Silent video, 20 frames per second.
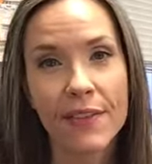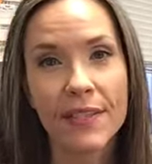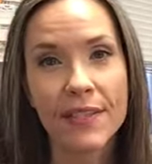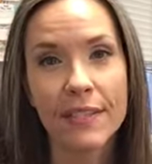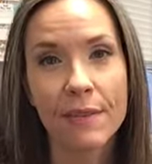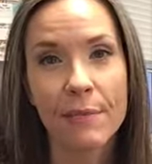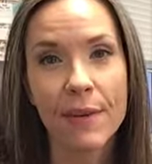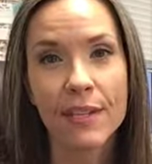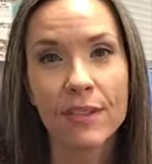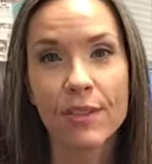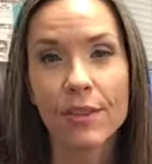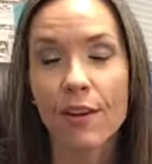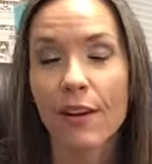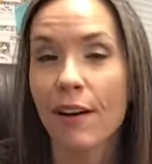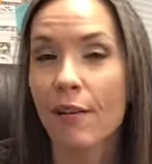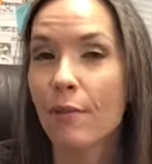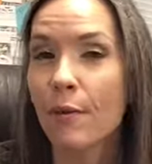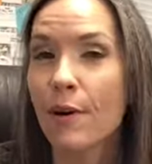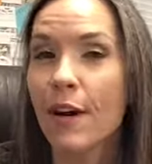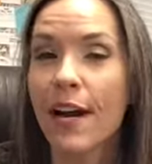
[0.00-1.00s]
this
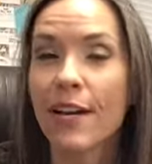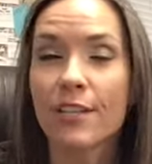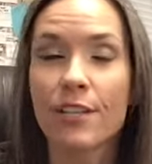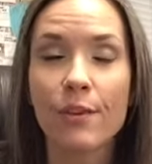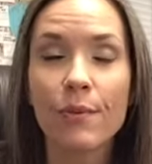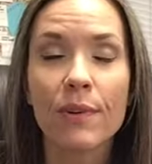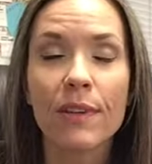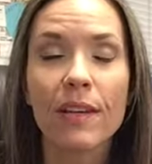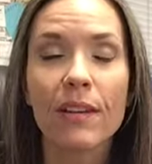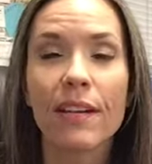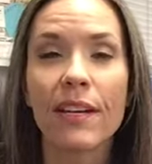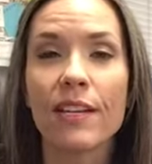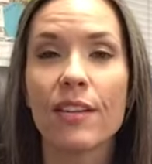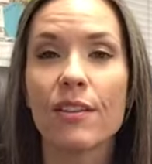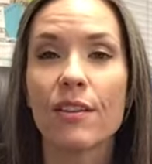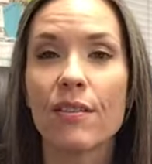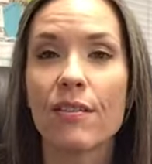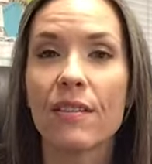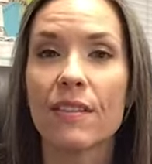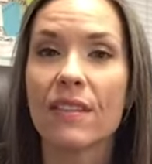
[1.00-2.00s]
semester. I do wanna let you
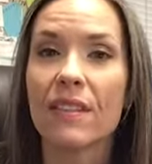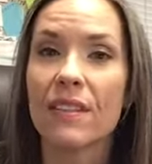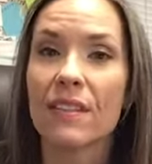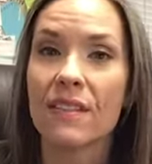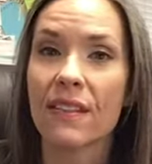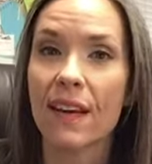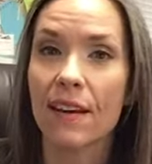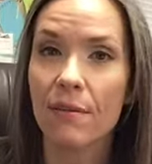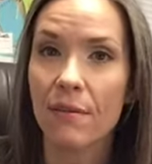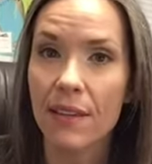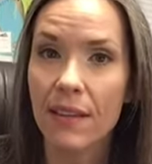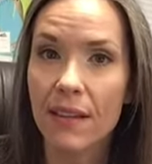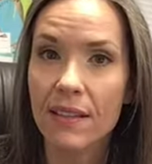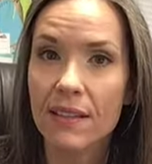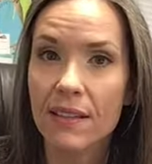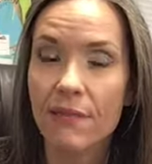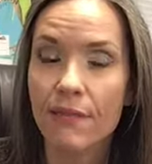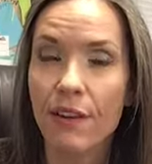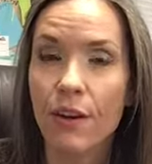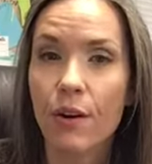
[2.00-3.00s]
know that the sight reading
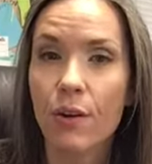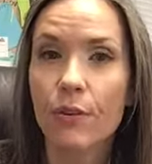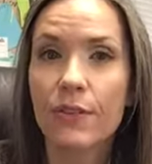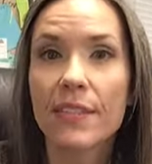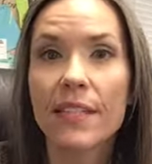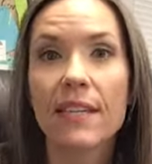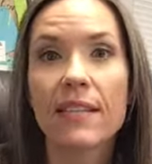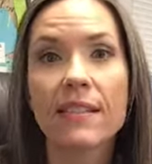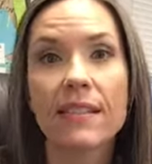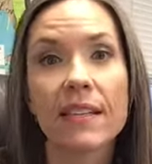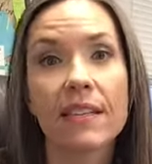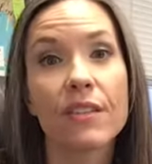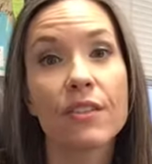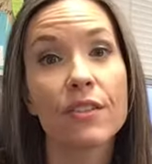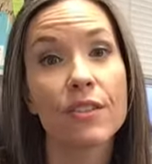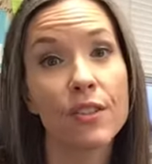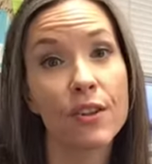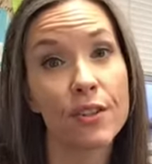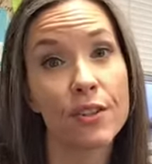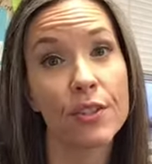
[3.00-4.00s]
difficulty is gonna
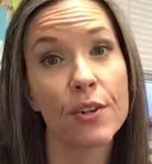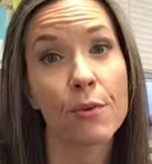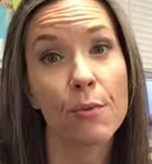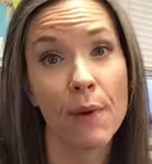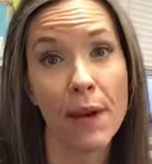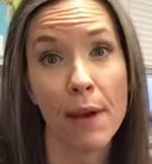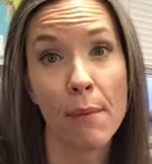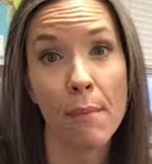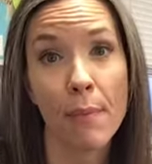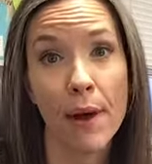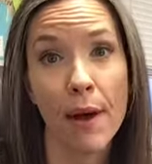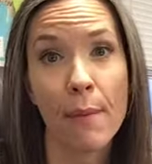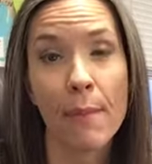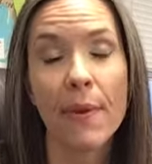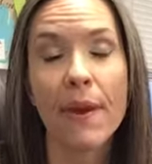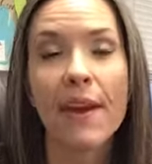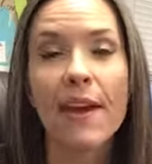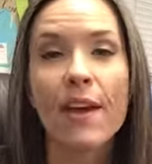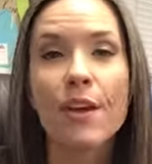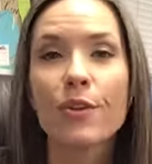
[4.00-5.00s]
start to ramp up.
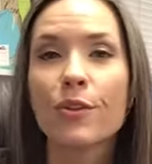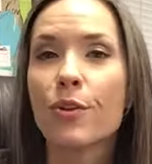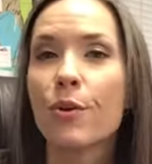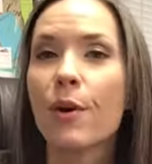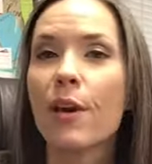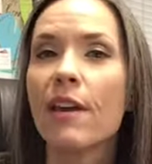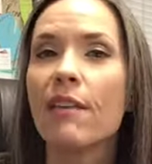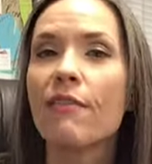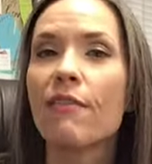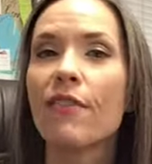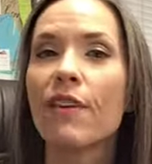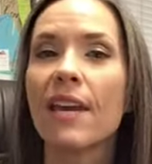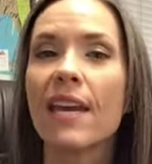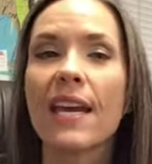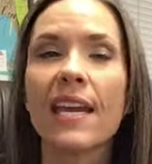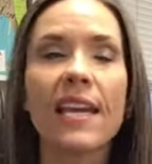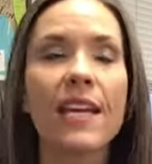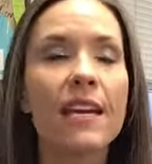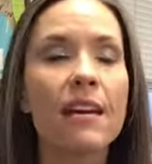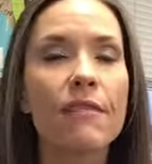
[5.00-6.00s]
So if
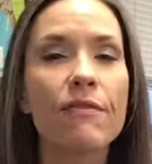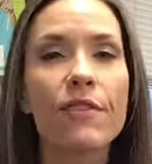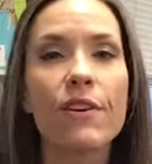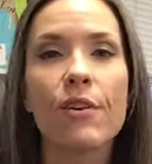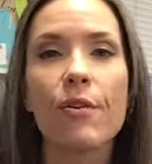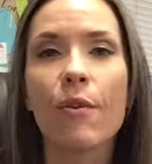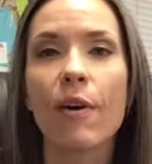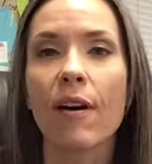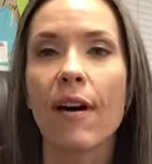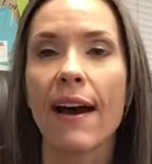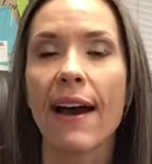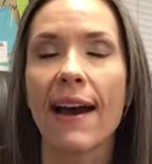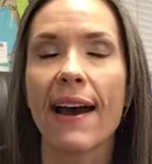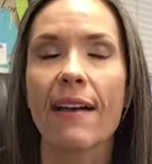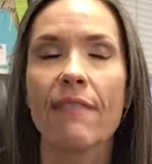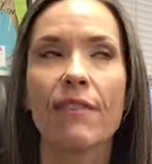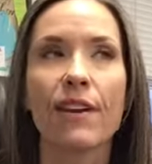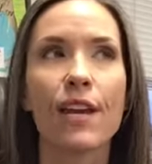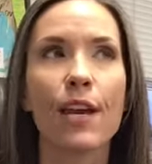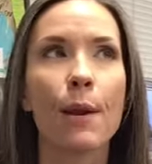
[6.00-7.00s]
any of you are
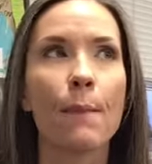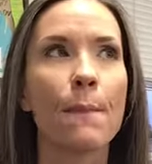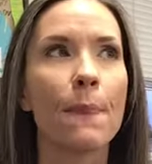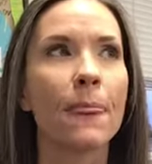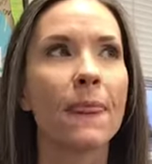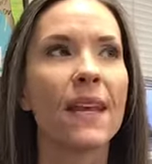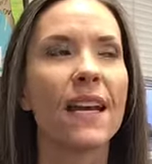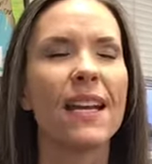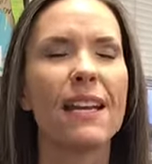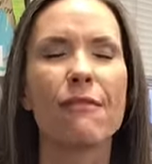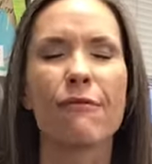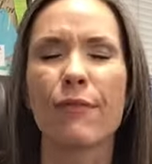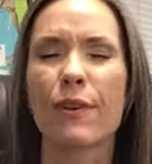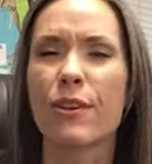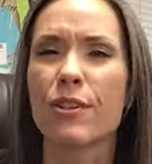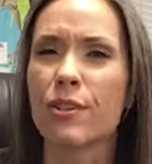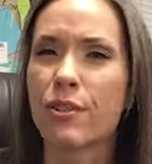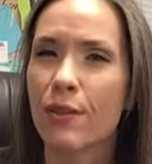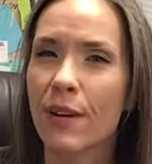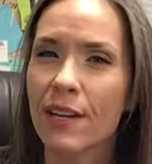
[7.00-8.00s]
having any
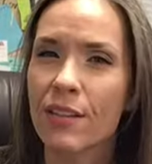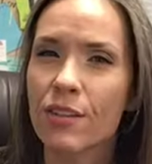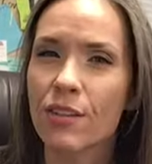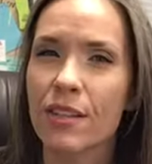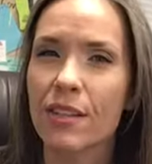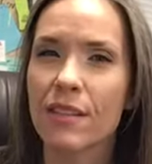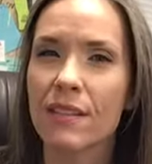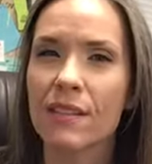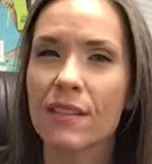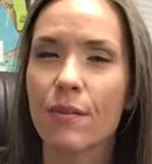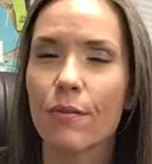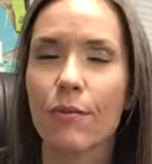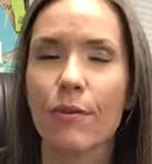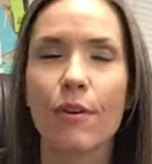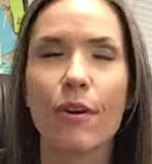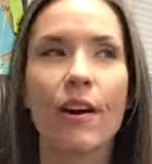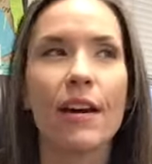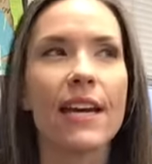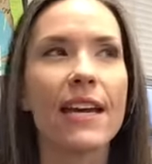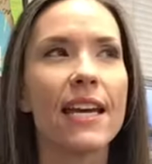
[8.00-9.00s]
frustrations,
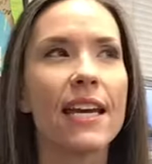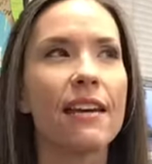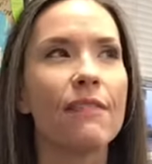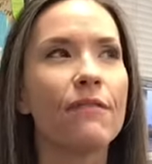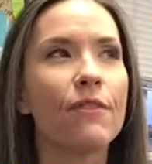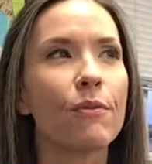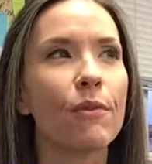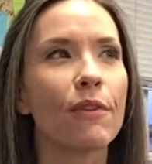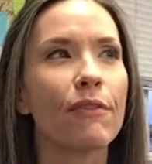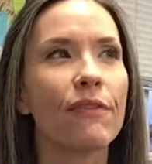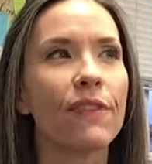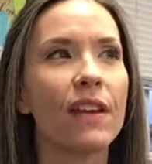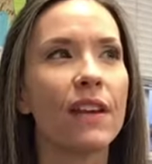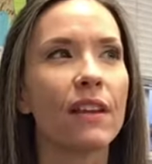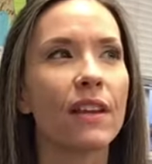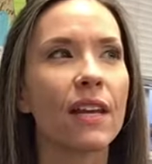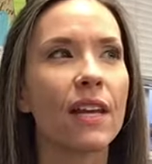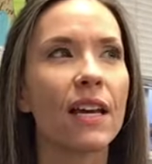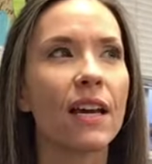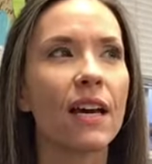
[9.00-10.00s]
or if you are
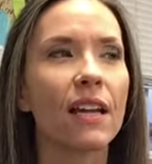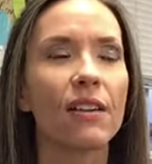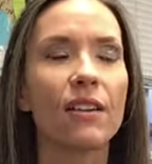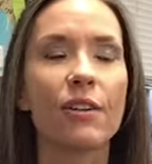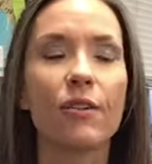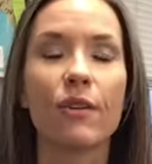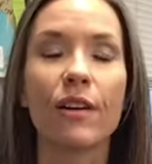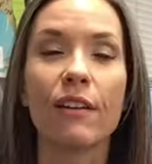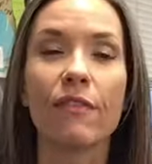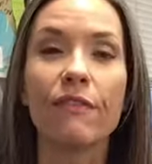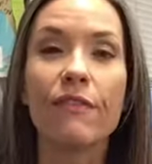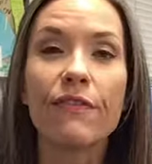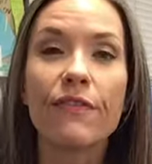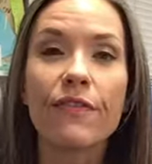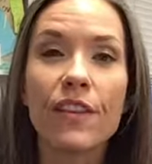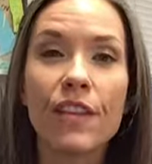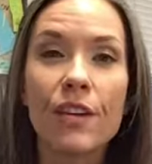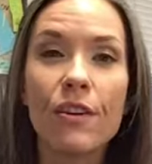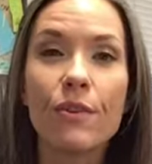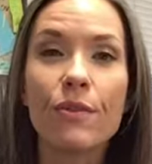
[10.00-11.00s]
feeling a little
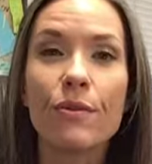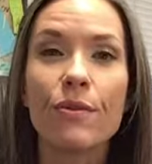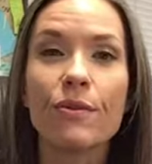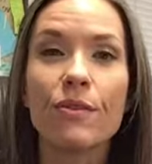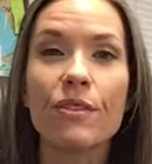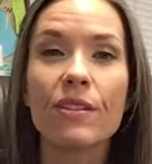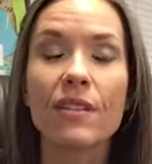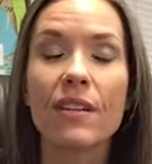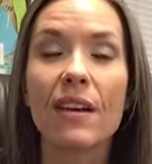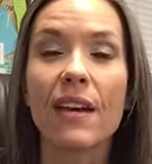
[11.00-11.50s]
confused